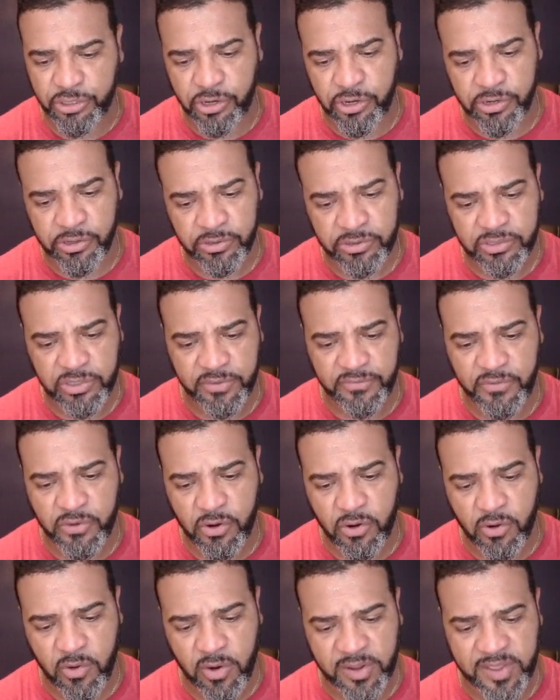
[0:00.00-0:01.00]
journal. So if
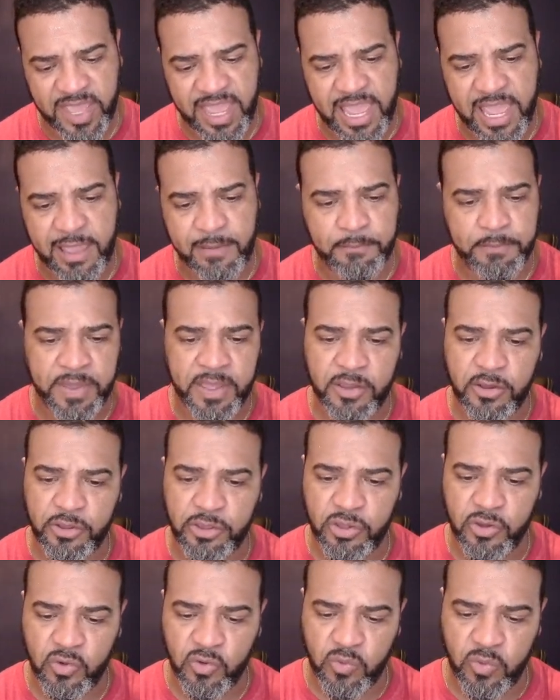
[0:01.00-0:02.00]
you go camping or
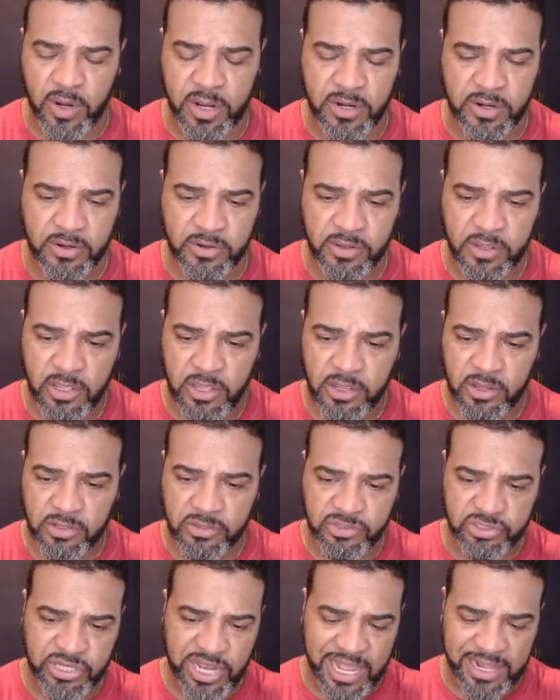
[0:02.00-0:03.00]
you want to
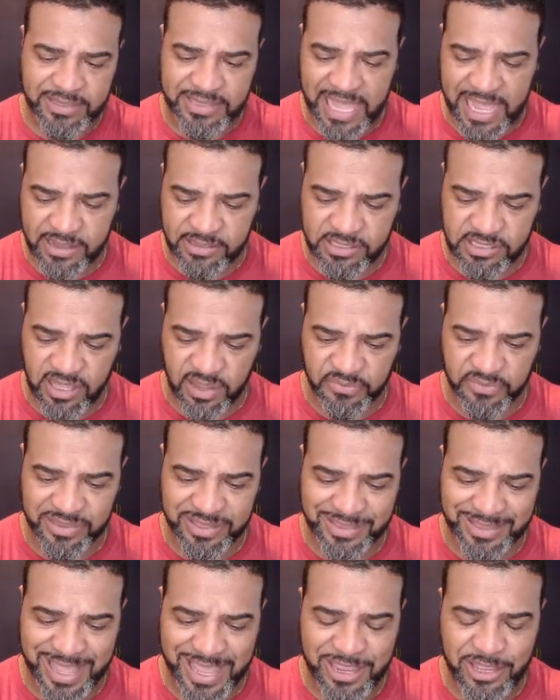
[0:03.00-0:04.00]
jot down stuff
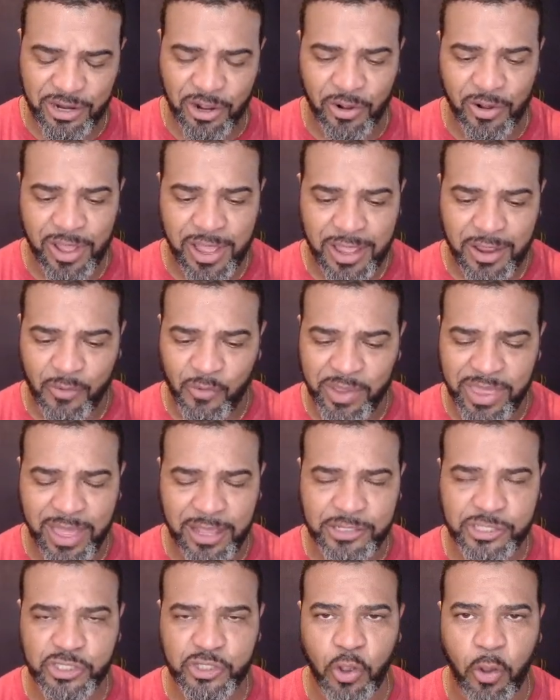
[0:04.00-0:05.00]
in the day, you know, we
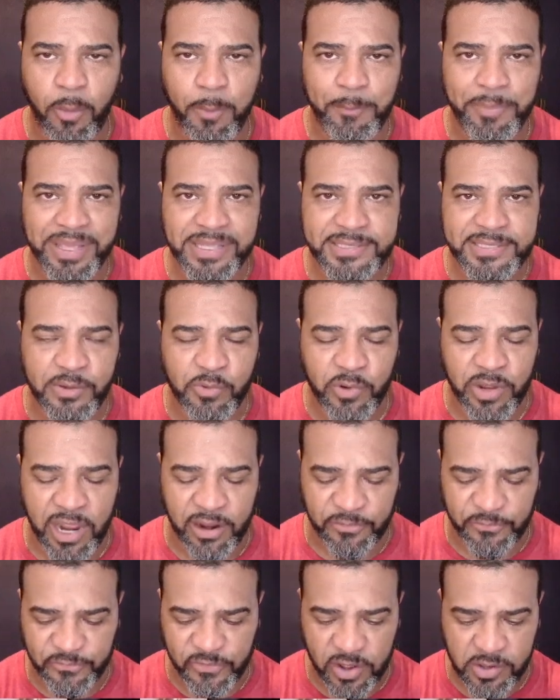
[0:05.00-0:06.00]
are so busy with
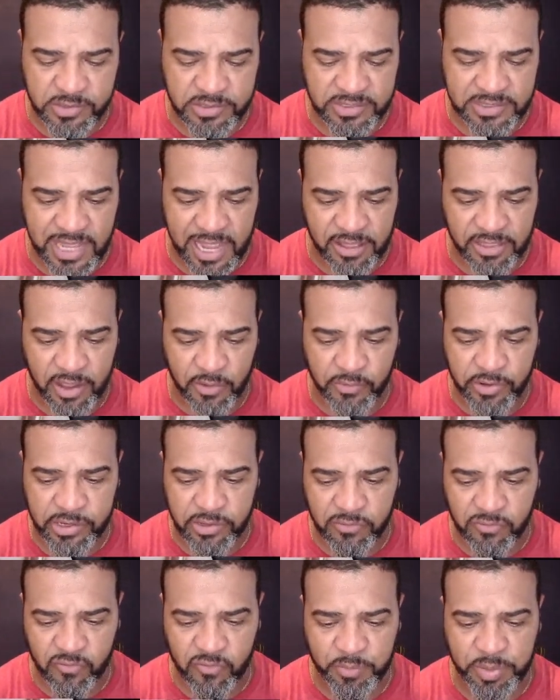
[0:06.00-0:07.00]
our phones now
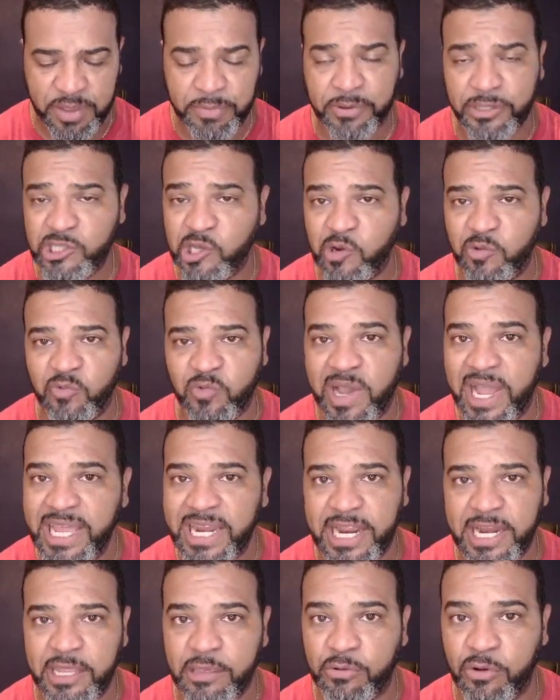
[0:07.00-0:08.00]
that people don't
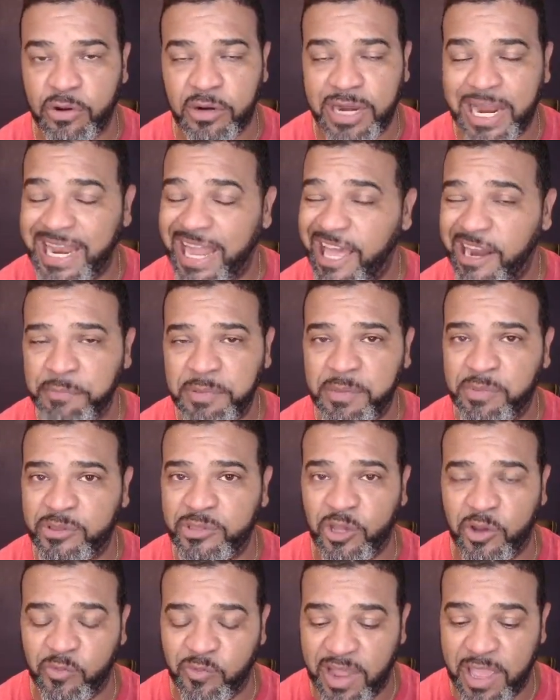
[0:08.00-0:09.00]
write anymore. A lot of
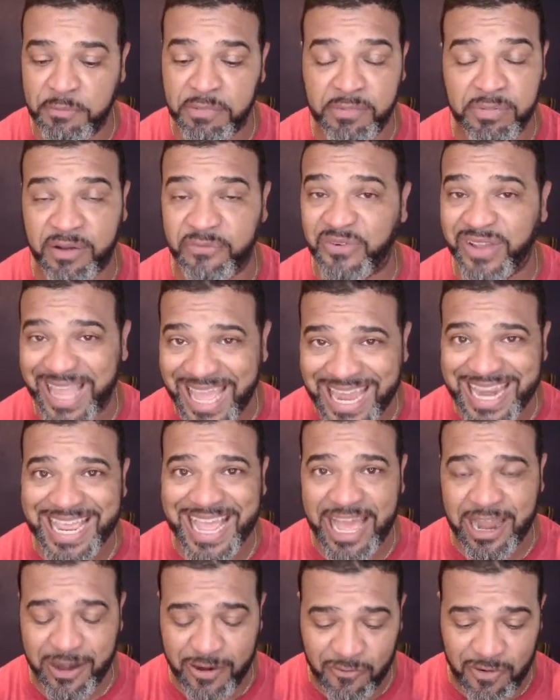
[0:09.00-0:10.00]
people don't write. People are
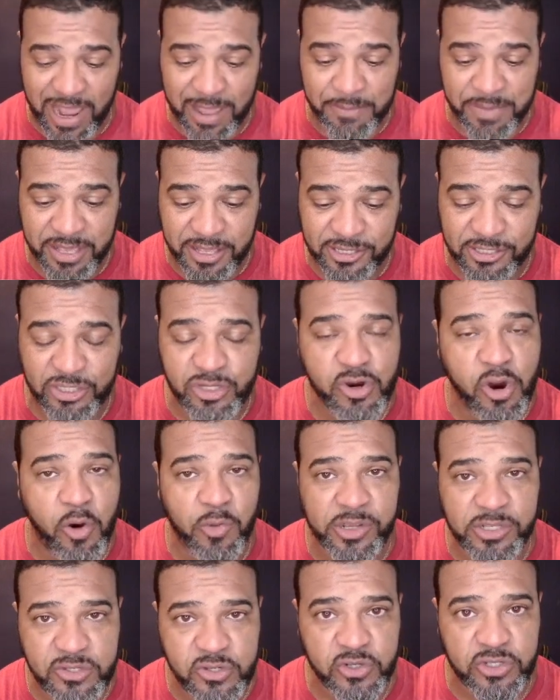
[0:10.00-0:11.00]
forgetting how to write because you're
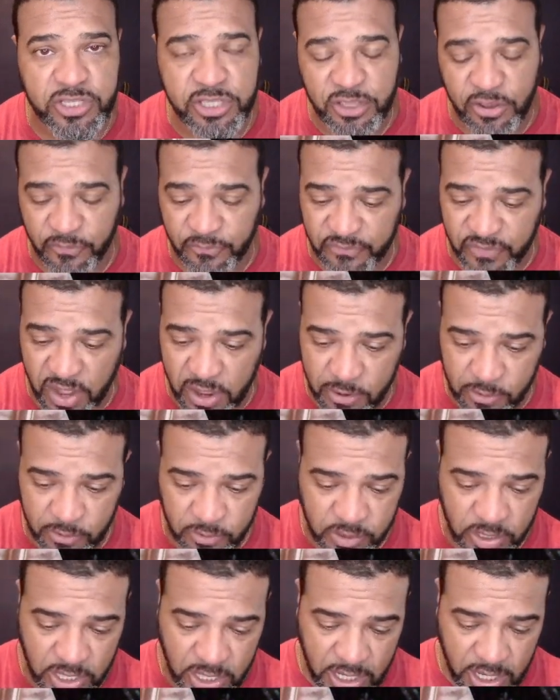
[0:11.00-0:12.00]
always using your
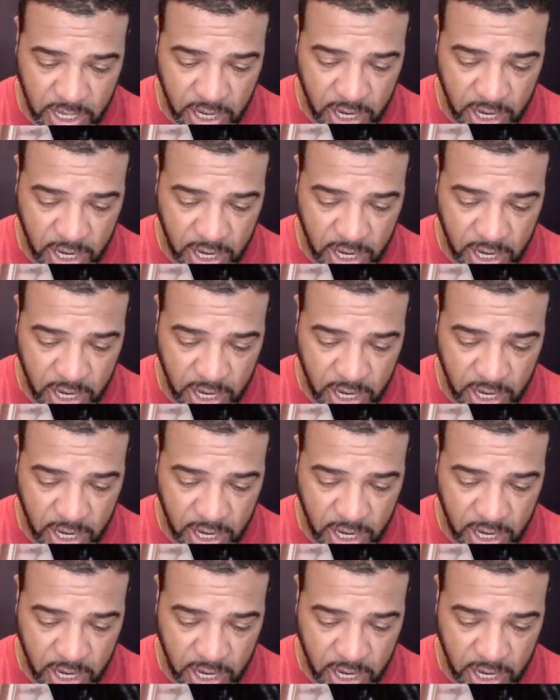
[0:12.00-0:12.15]
phone.